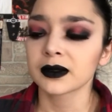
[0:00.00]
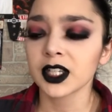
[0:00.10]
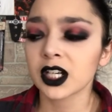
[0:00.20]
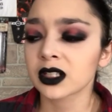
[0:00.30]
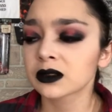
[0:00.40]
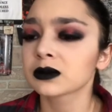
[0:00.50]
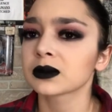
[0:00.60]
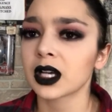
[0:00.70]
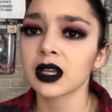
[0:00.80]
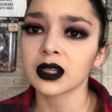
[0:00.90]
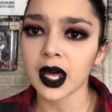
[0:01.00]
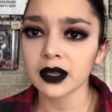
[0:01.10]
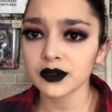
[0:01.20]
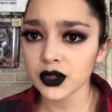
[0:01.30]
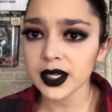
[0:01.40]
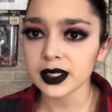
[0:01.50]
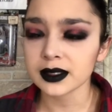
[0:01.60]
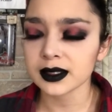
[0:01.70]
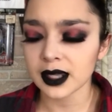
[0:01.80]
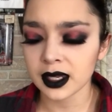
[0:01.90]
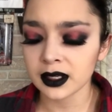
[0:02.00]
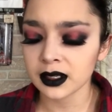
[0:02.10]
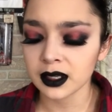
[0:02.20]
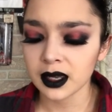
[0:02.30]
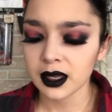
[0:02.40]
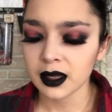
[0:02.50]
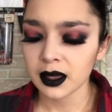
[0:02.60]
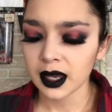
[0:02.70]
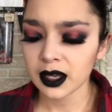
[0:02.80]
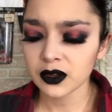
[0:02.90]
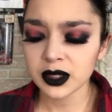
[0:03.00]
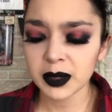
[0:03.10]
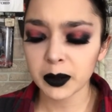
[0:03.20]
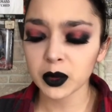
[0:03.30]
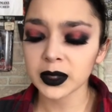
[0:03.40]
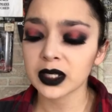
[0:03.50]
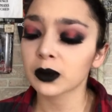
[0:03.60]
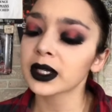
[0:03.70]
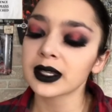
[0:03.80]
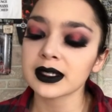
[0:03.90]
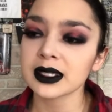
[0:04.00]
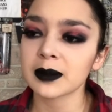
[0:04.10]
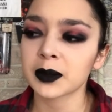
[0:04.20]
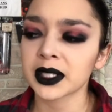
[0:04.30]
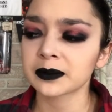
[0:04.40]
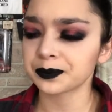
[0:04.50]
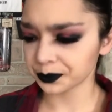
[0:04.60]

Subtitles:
you know, a lot of drinks. And I don't think people really realize it, but